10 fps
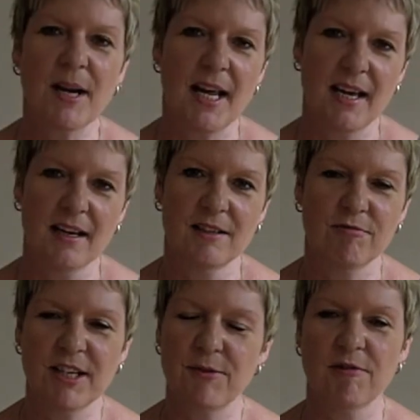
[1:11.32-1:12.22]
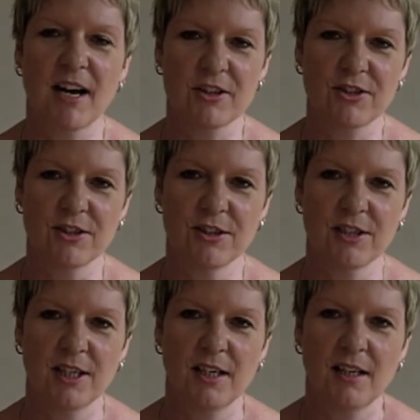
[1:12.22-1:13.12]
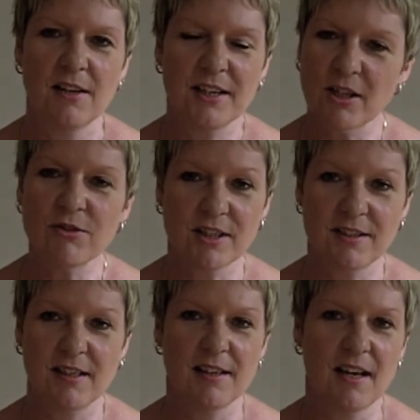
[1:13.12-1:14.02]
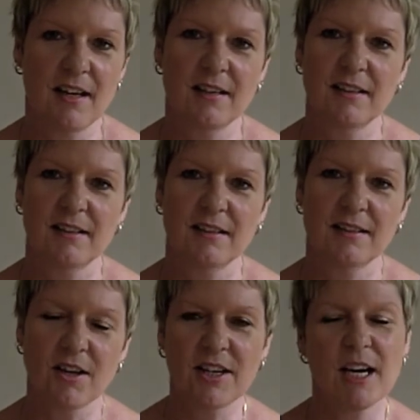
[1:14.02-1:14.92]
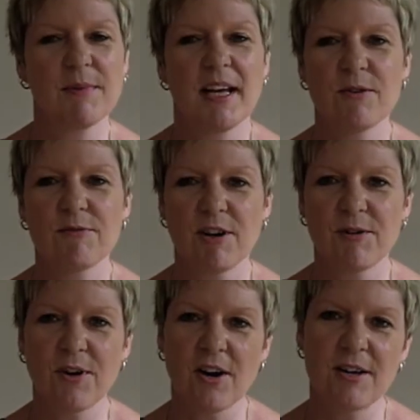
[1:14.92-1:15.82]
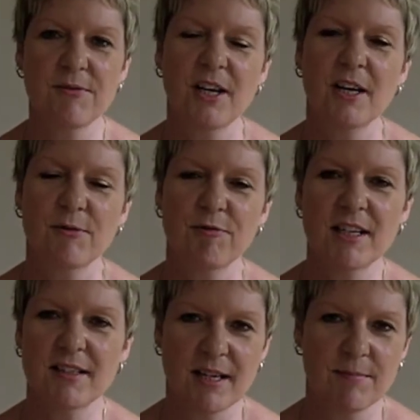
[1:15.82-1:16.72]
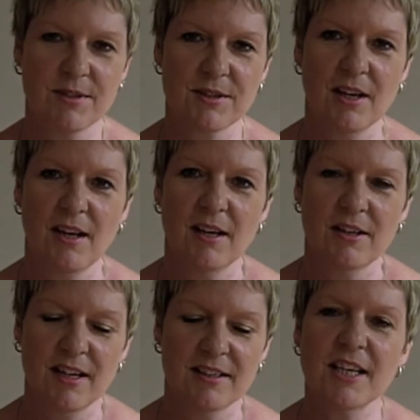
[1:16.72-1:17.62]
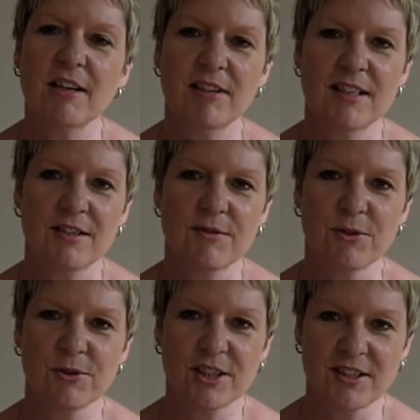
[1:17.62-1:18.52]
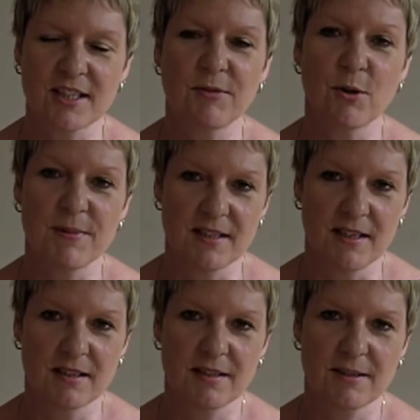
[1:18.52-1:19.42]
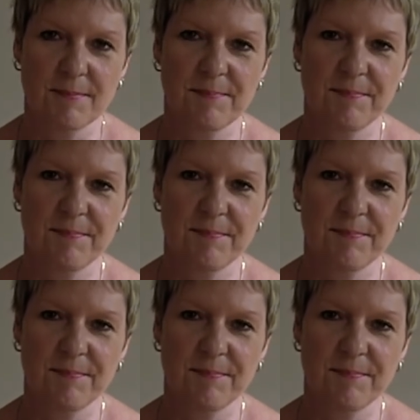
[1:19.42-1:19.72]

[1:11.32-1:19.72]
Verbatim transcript: player ready for action, then don't just sit there. Sign up now for our five free tips. They're secrets for success for your business.